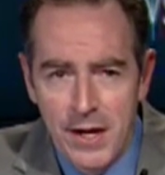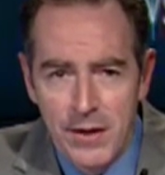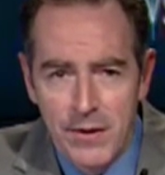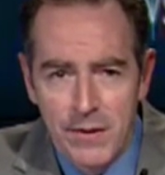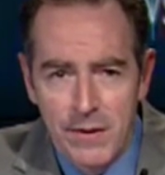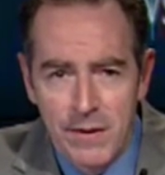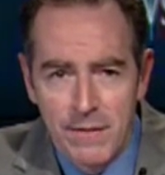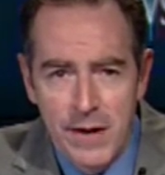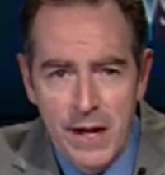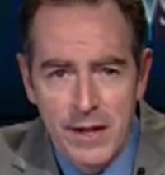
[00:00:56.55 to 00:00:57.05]

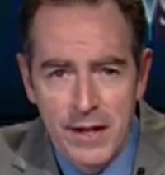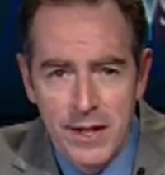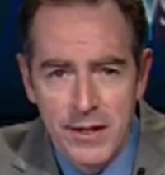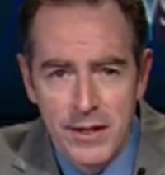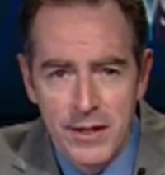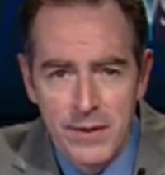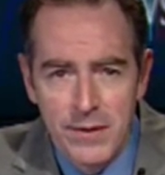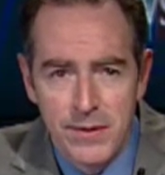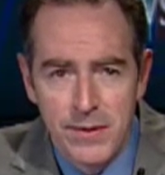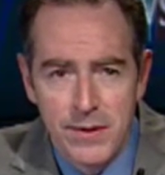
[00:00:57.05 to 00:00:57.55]
Crivelli
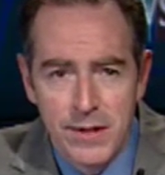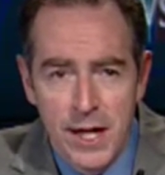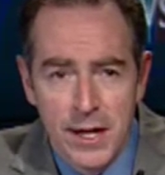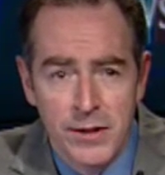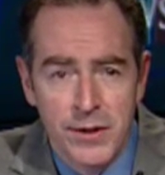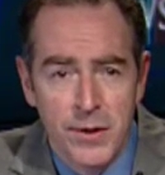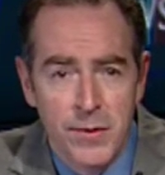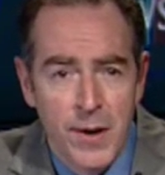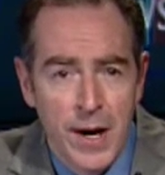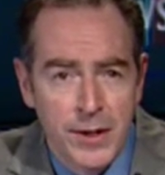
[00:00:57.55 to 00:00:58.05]
to
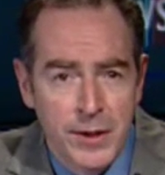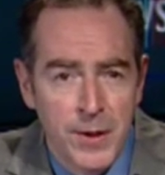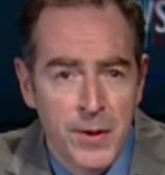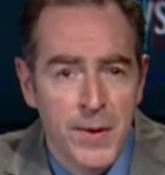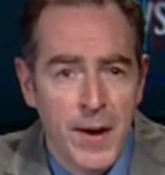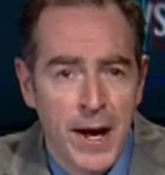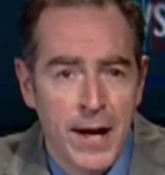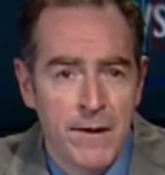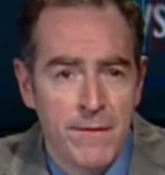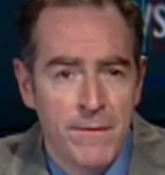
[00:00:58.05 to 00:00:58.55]

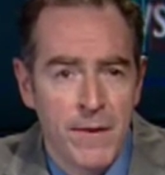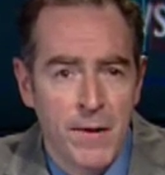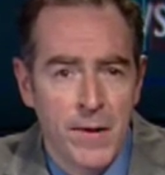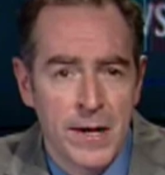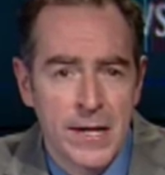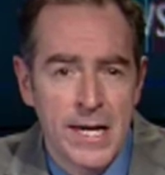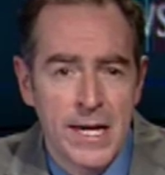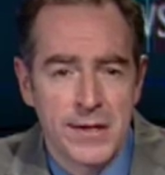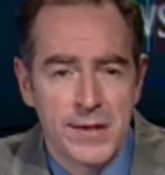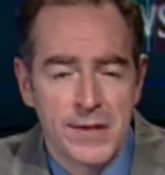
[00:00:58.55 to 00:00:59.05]
Tintoretto and
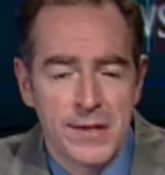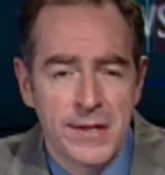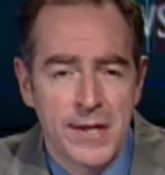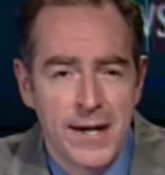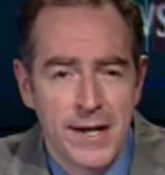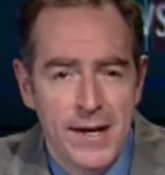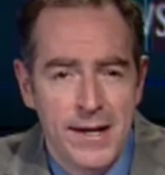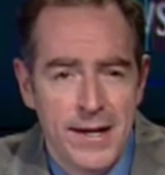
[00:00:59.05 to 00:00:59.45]
Veronese.